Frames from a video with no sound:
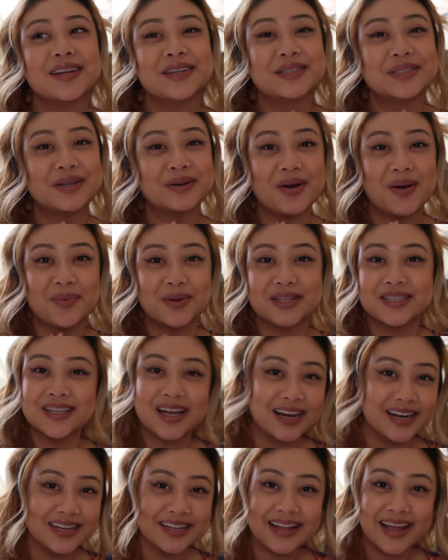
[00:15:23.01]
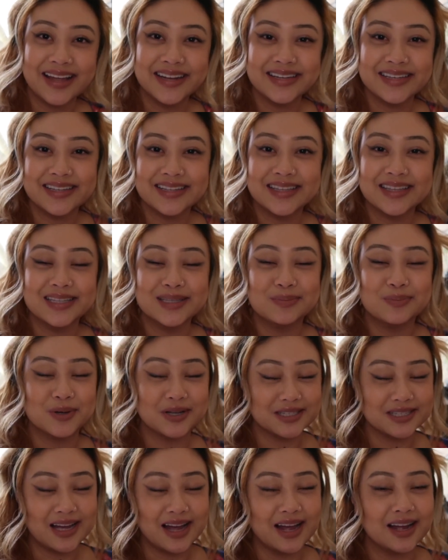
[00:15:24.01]
So I'm excited that I did this
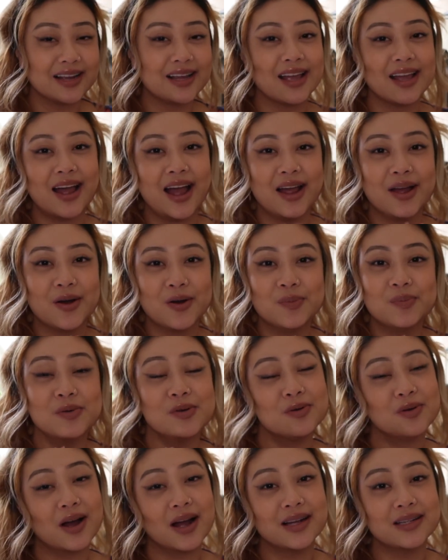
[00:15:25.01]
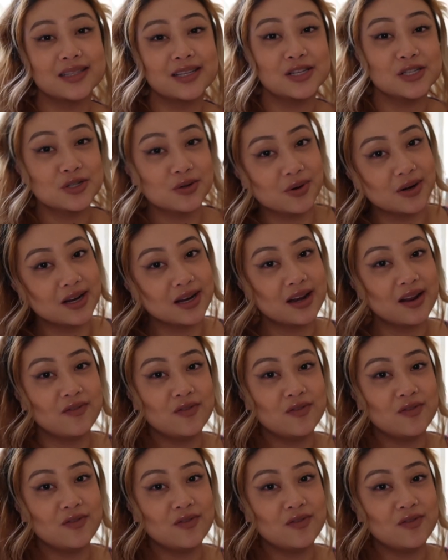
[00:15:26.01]
book tag. I hope you guys enjoyed it.